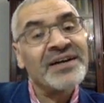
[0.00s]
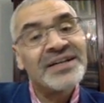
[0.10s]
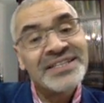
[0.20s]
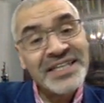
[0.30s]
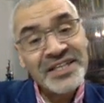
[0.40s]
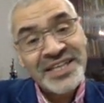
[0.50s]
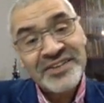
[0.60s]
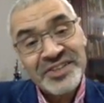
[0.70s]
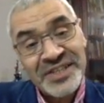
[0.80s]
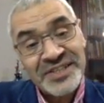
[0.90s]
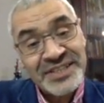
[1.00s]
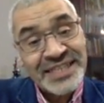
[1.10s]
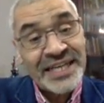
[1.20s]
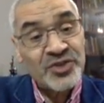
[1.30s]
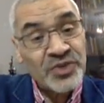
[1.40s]
second and third
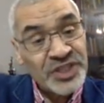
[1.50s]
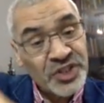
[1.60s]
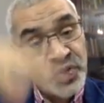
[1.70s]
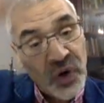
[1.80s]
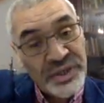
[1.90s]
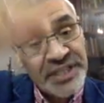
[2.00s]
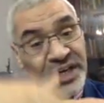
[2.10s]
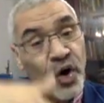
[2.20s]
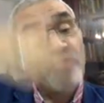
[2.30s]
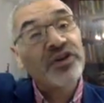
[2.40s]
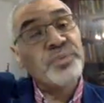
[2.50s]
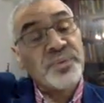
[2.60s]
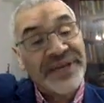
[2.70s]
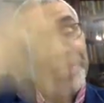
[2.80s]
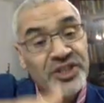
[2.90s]
stage, which is called the
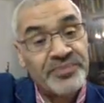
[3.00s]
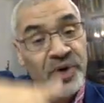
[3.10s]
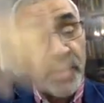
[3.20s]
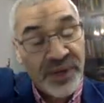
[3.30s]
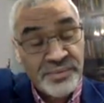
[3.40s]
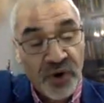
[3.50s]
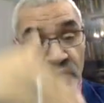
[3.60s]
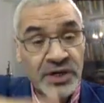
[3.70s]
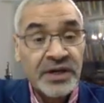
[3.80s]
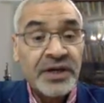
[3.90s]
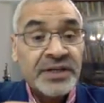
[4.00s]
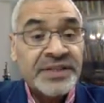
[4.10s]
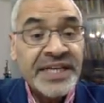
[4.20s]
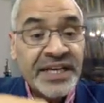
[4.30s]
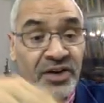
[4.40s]
overpopulation problem or
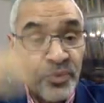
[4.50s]
the